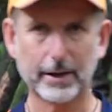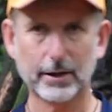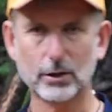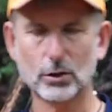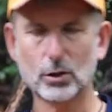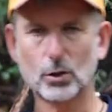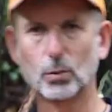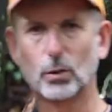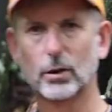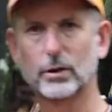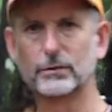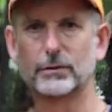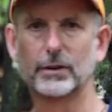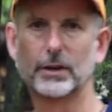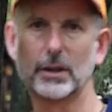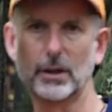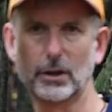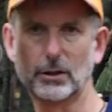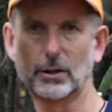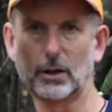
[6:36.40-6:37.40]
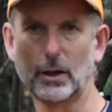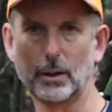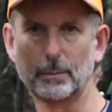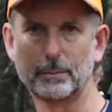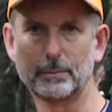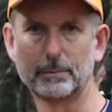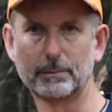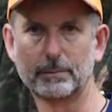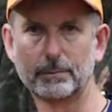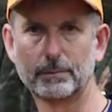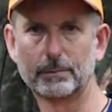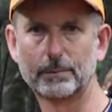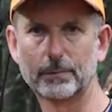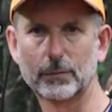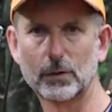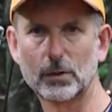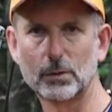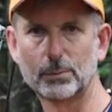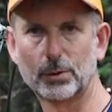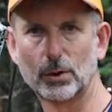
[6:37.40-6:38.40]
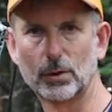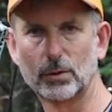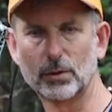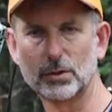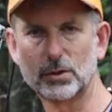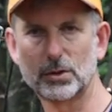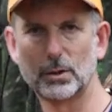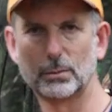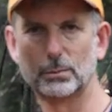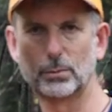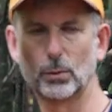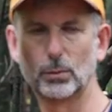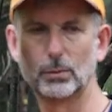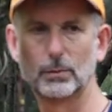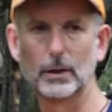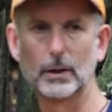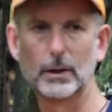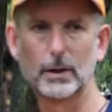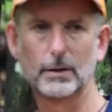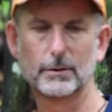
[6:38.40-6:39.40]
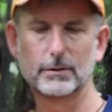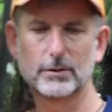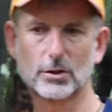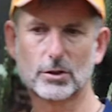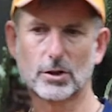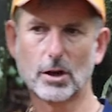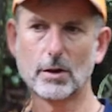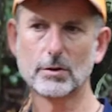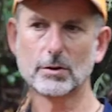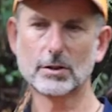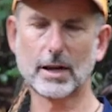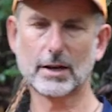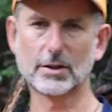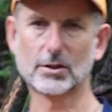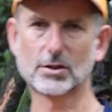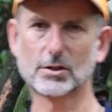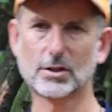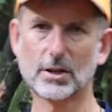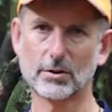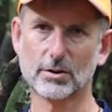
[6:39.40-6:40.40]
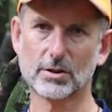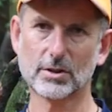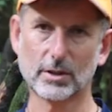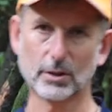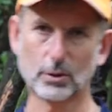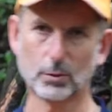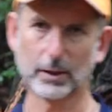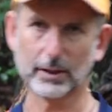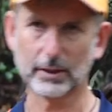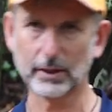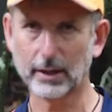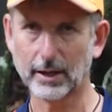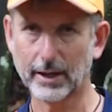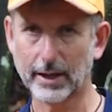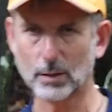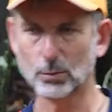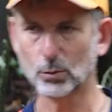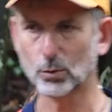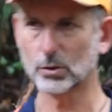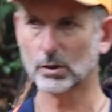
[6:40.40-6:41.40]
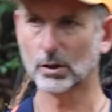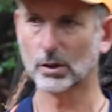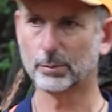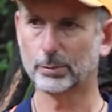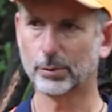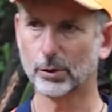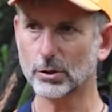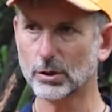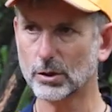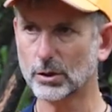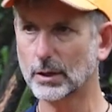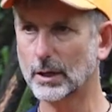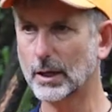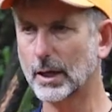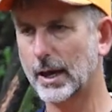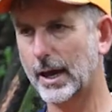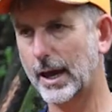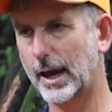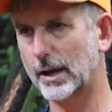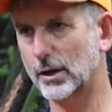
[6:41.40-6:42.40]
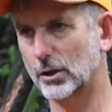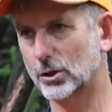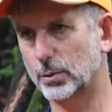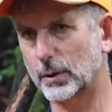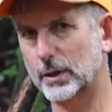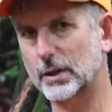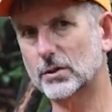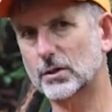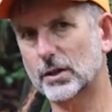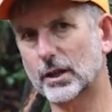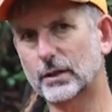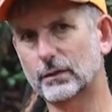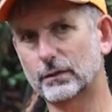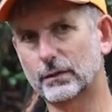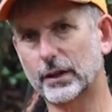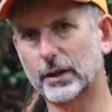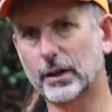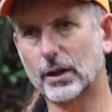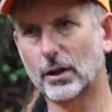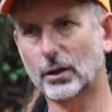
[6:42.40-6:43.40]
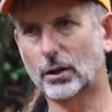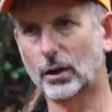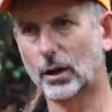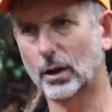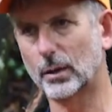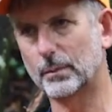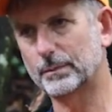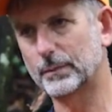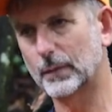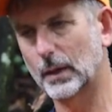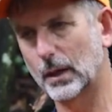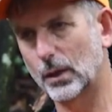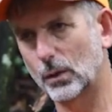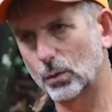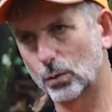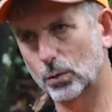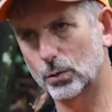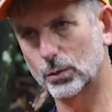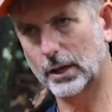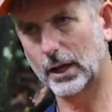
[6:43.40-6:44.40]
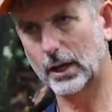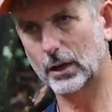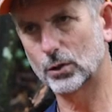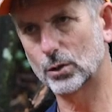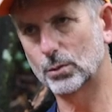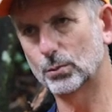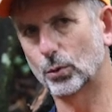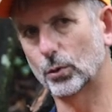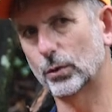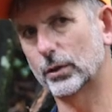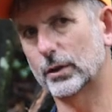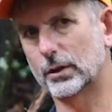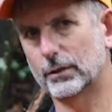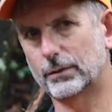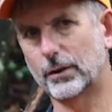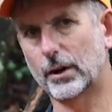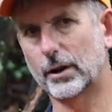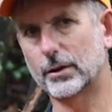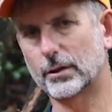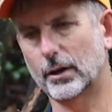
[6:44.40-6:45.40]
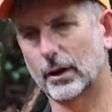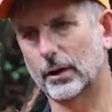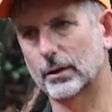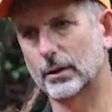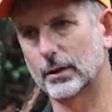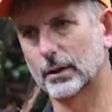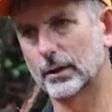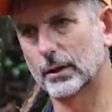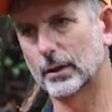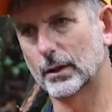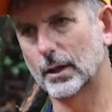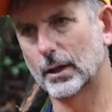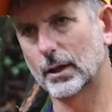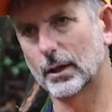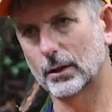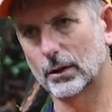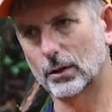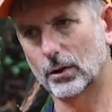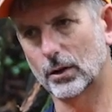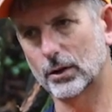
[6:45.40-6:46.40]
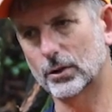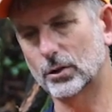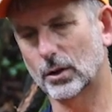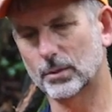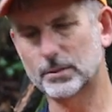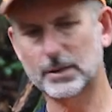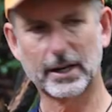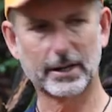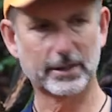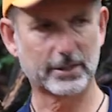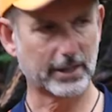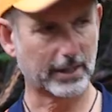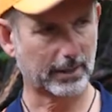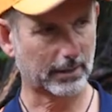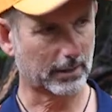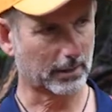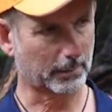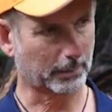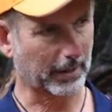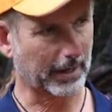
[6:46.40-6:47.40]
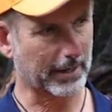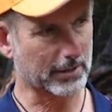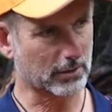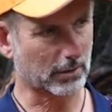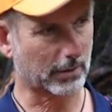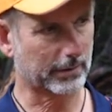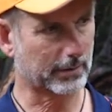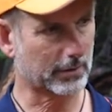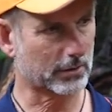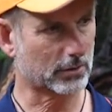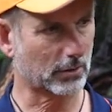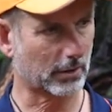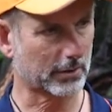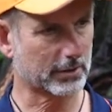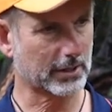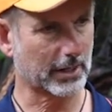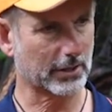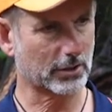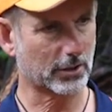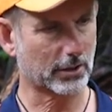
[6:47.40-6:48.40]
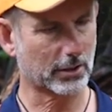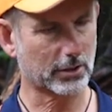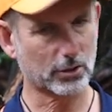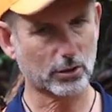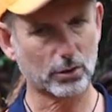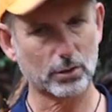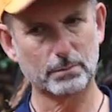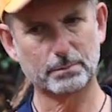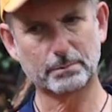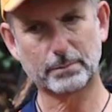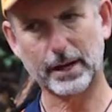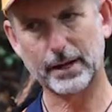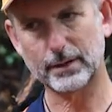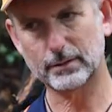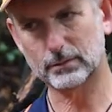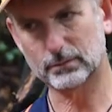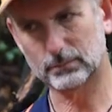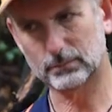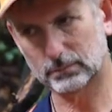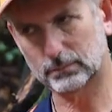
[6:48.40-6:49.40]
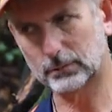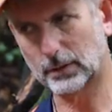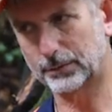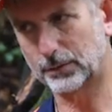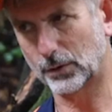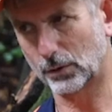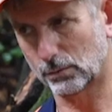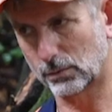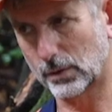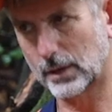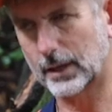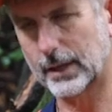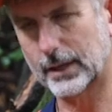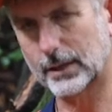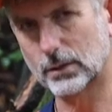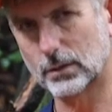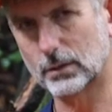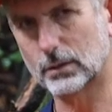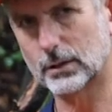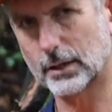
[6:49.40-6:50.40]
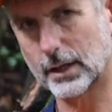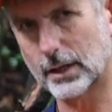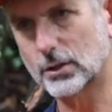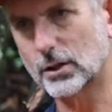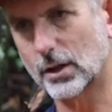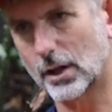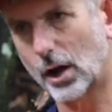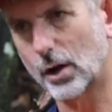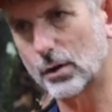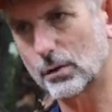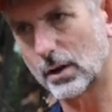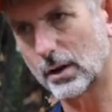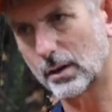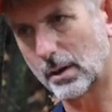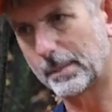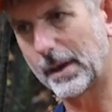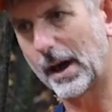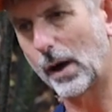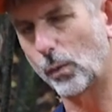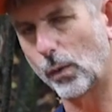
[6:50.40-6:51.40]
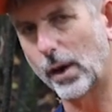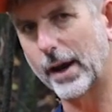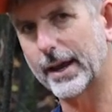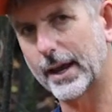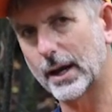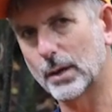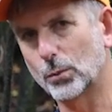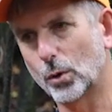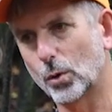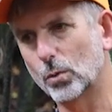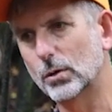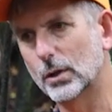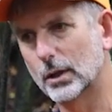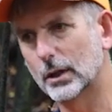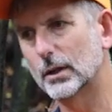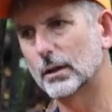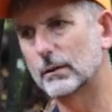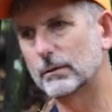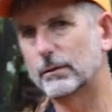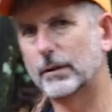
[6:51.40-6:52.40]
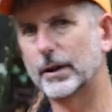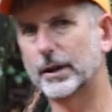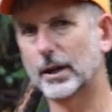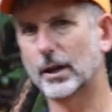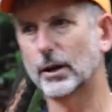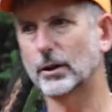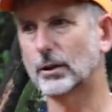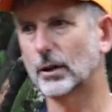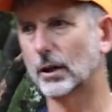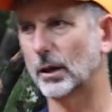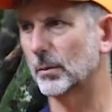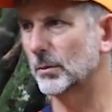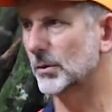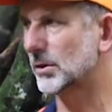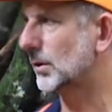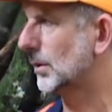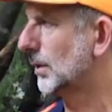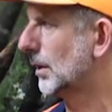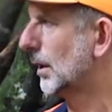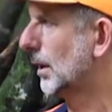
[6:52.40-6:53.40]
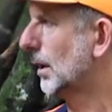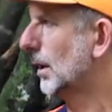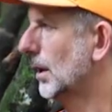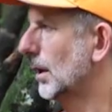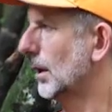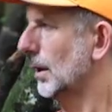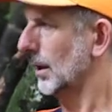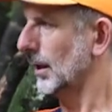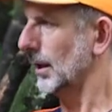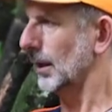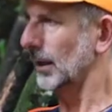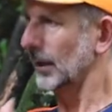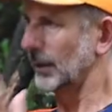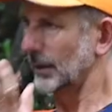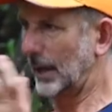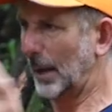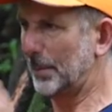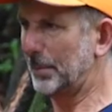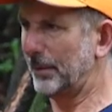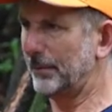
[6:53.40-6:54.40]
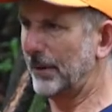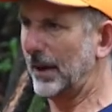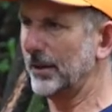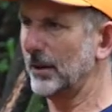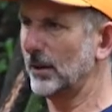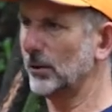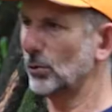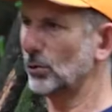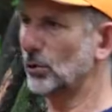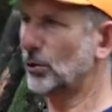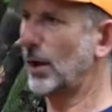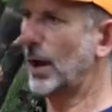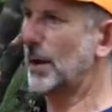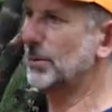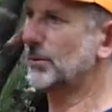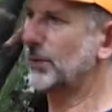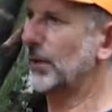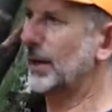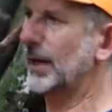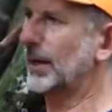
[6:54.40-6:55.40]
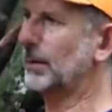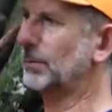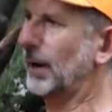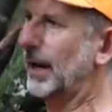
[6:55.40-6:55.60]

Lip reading: it, you want a video clip. Pure and simple. Stoats are seriously quick little animals in the bush, and a 20-second video clip will tell you more than a photo, 9 times out of 10. In a place like this, not such an issue, but if you really need to know about one animal, video clips. A couple of other little traps for young